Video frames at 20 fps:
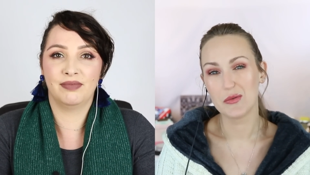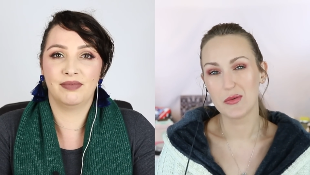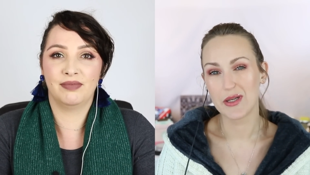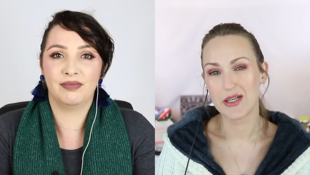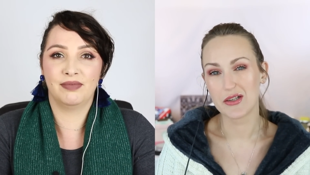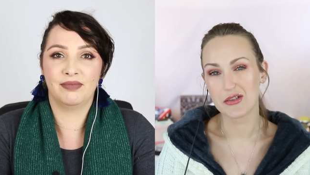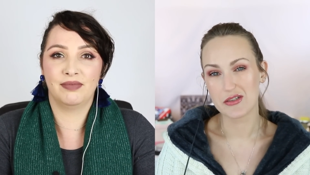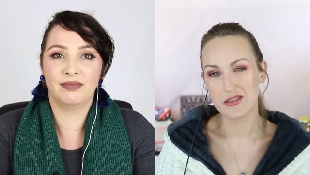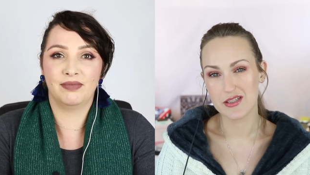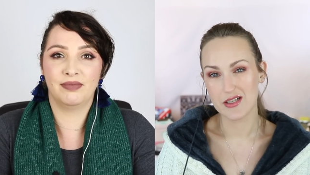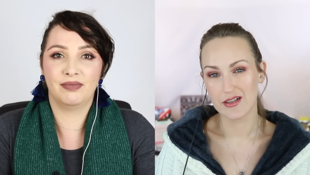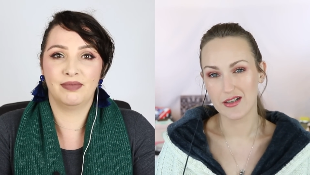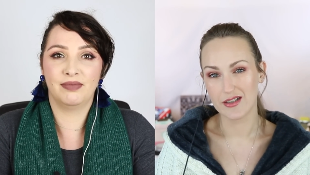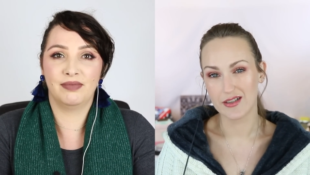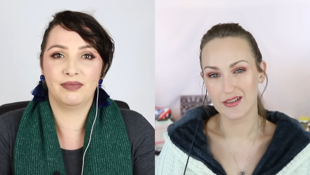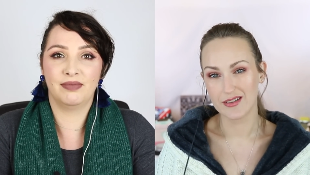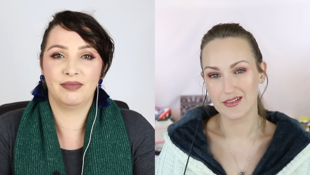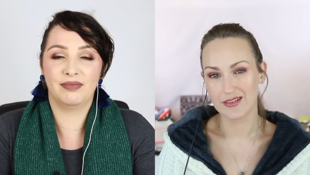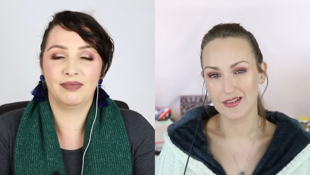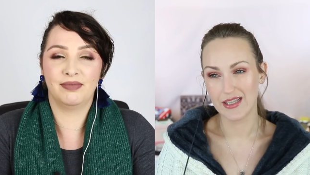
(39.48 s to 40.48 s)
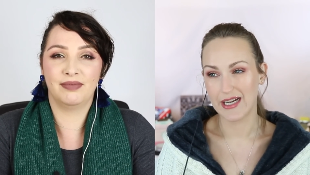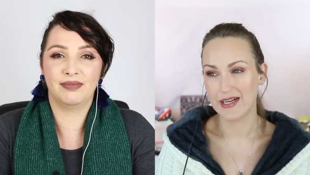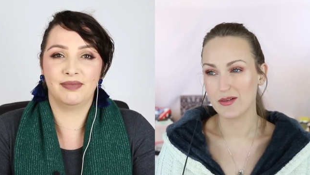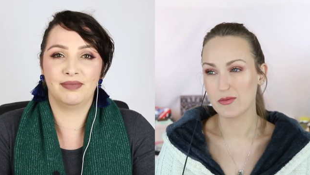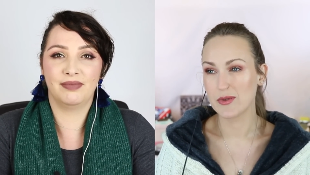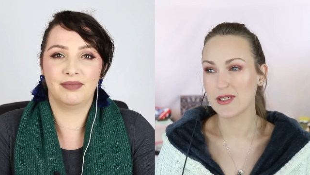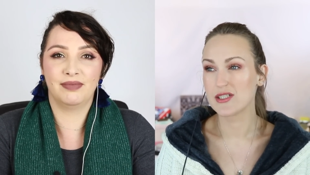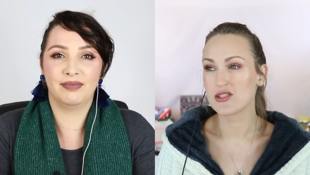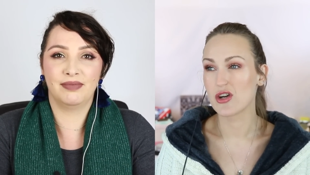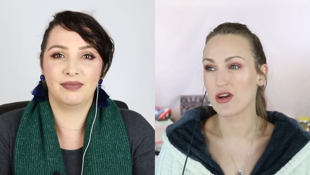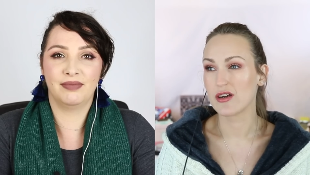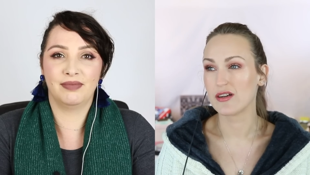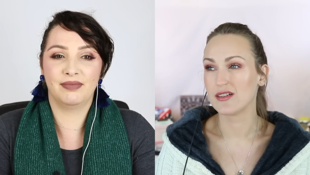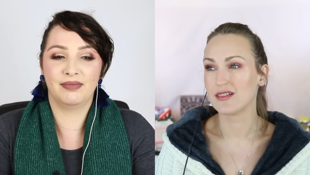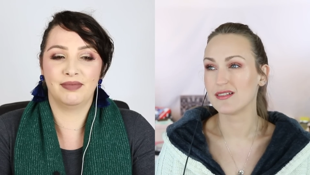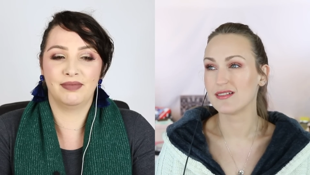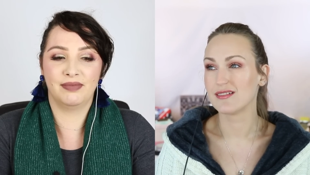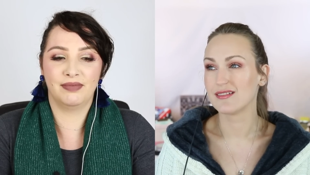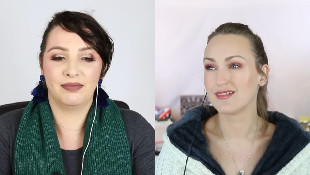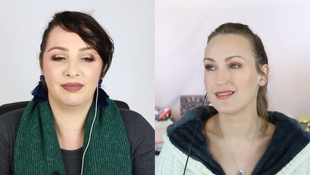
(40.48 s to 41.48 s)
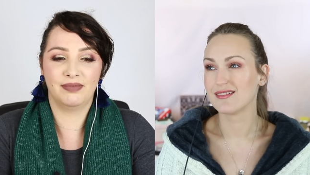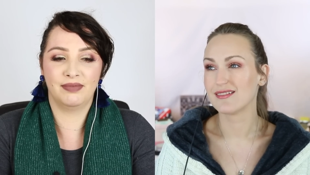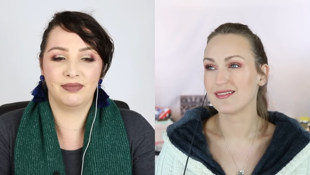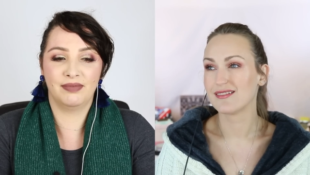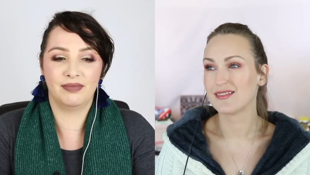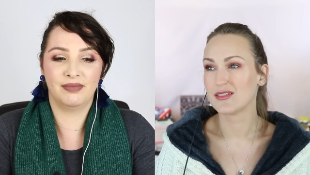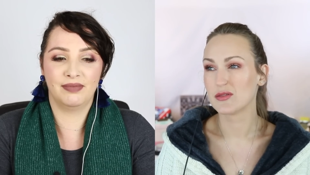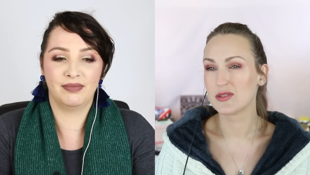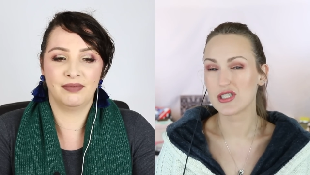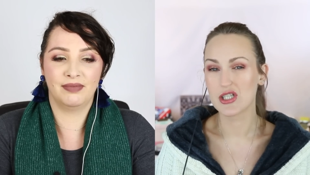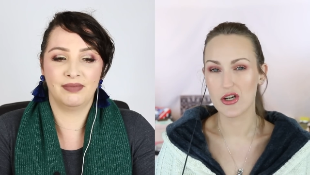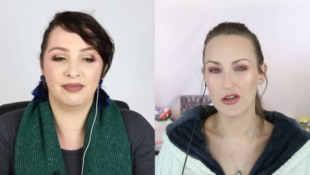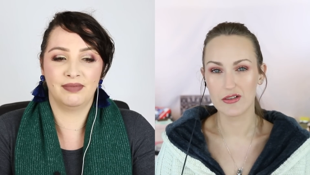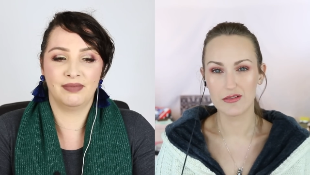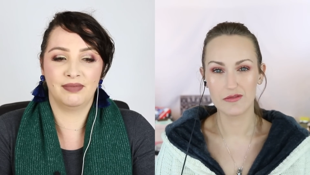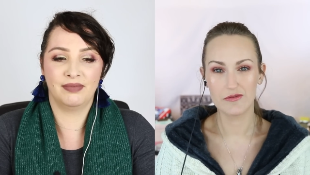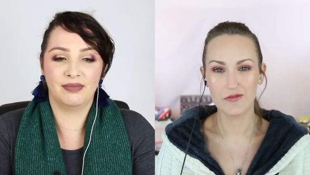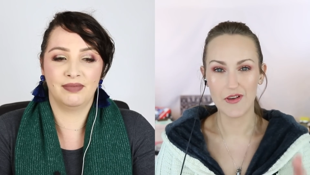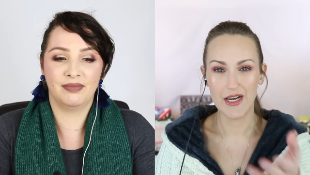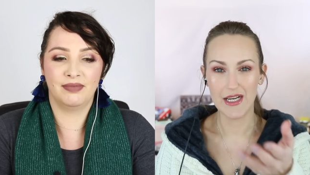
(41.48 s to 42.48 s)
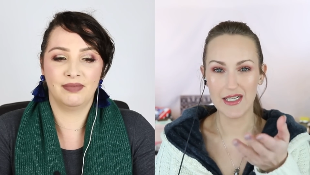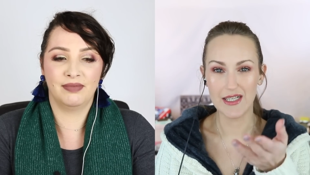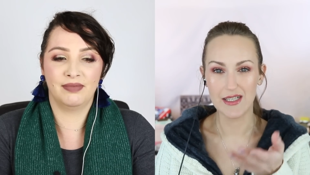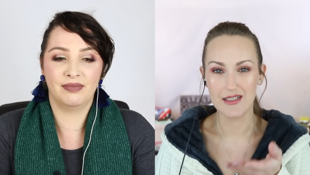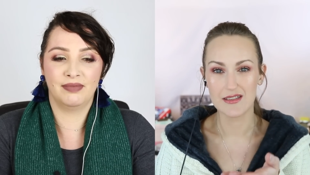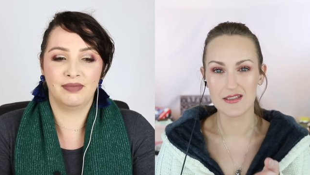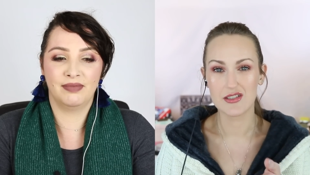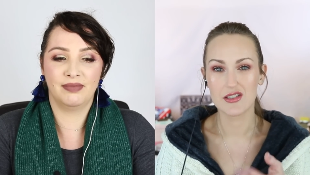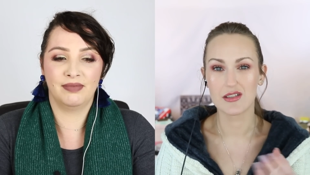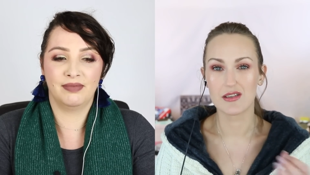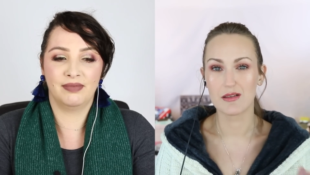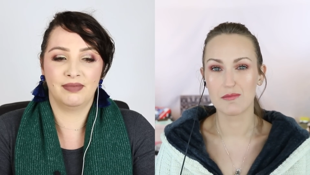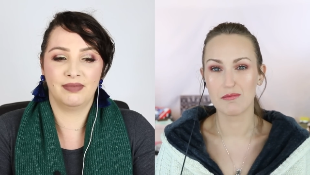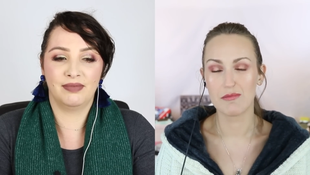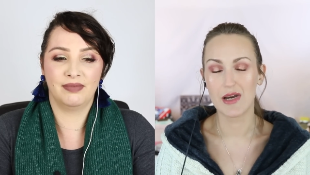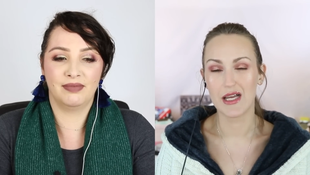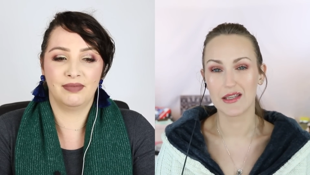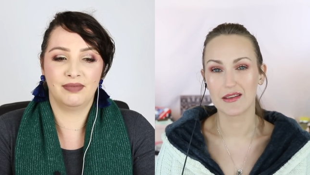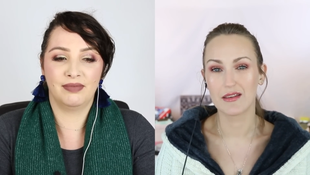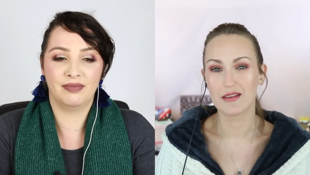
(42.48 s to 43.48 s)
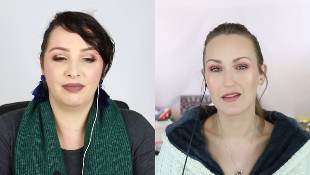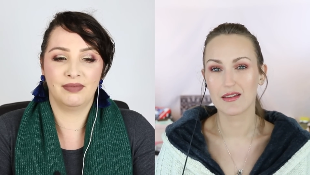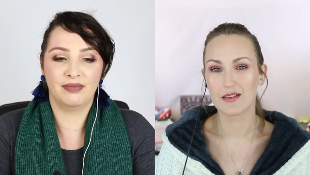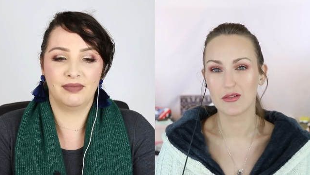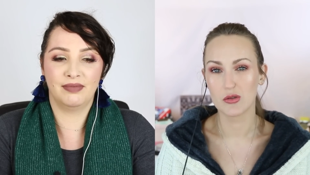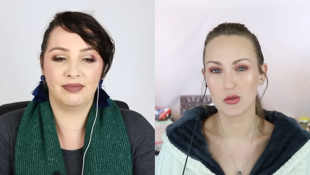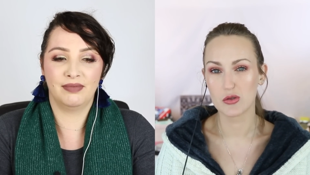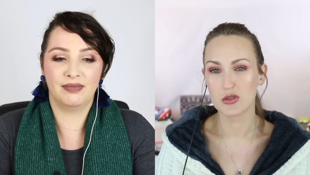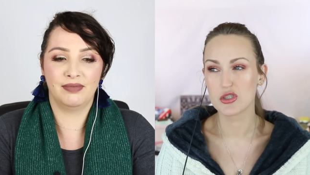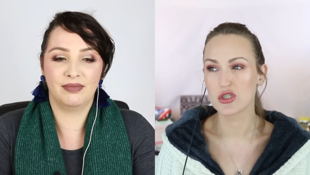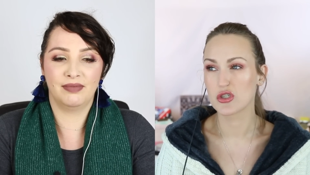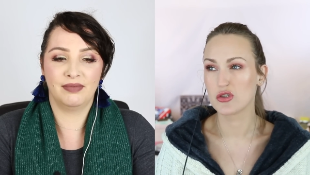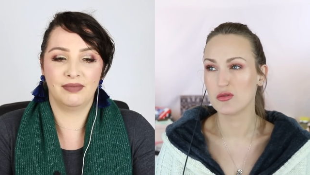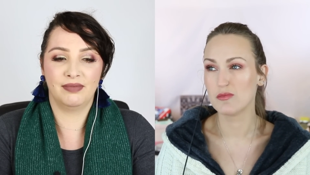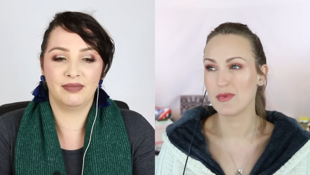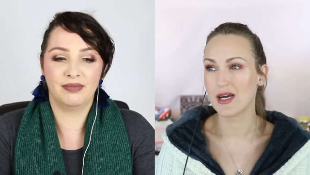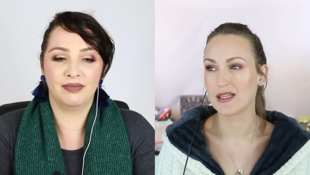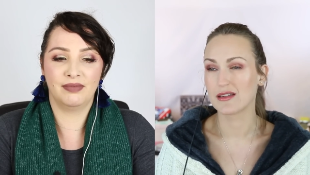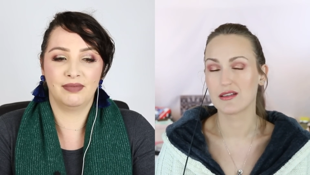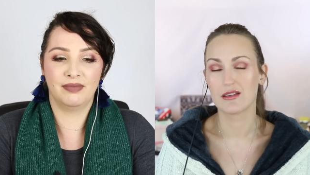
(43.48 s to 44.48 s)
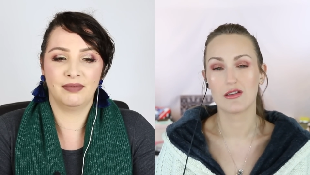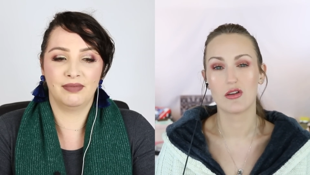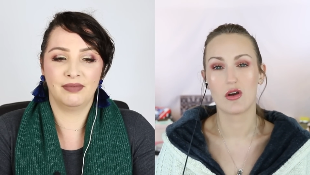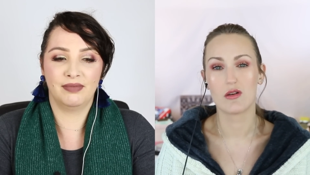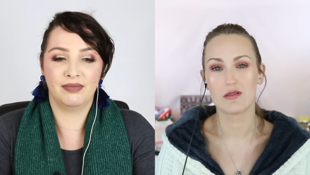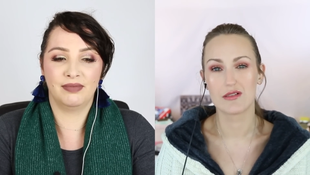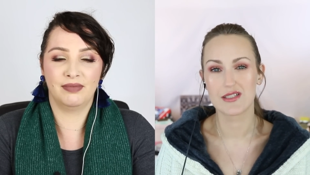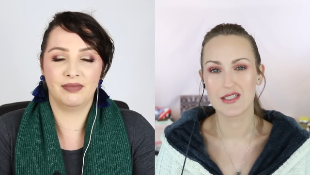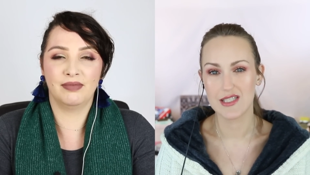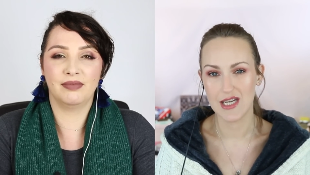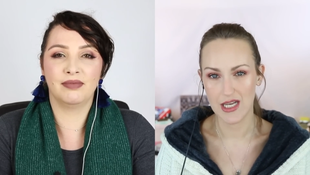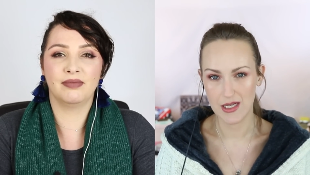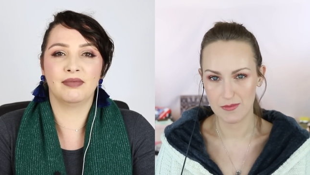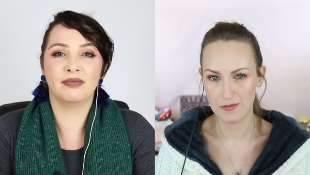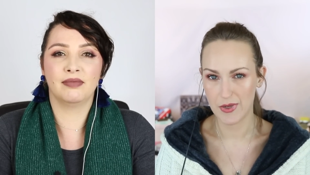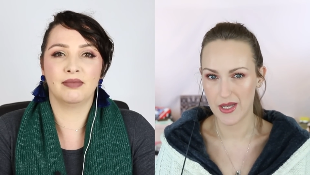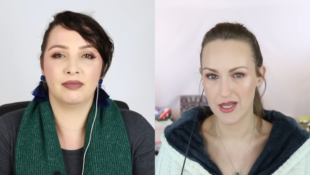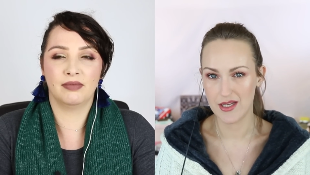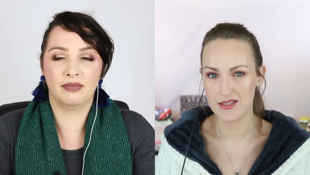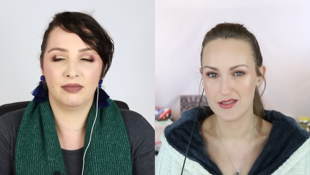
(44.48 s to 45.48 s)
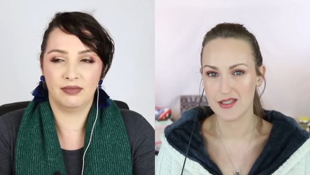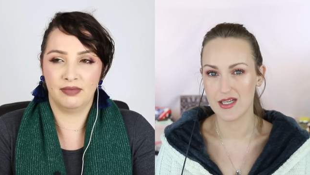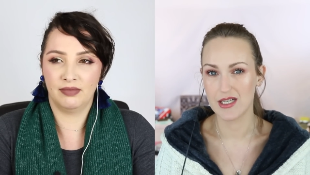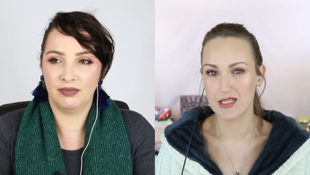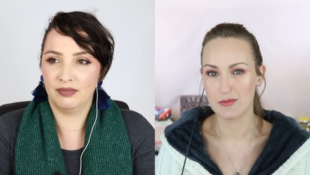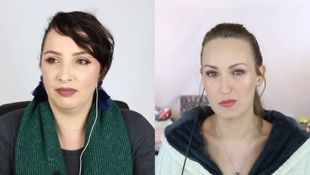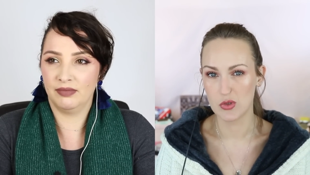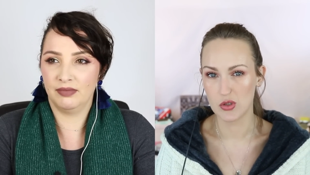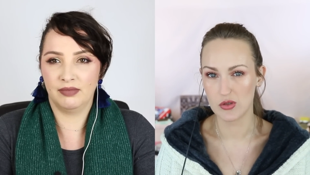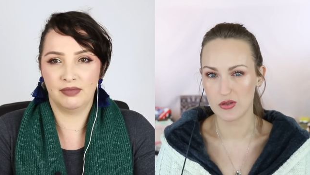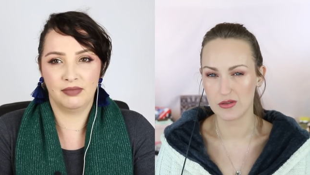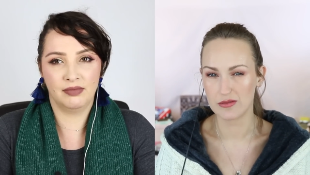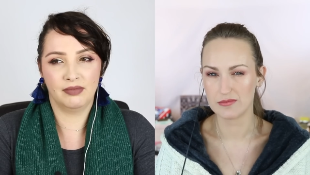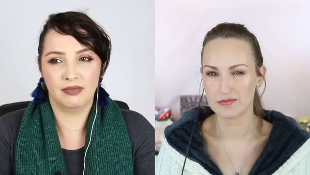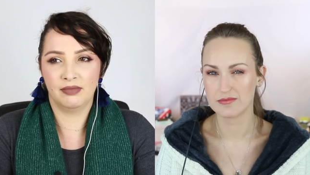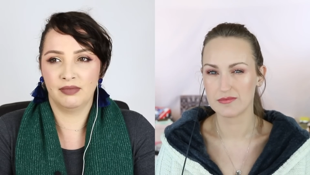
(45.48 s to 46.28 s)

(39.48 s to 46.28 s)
Speaker 1: we also like, we don't, we don't feed into the month or two month long sneak peeks anymore.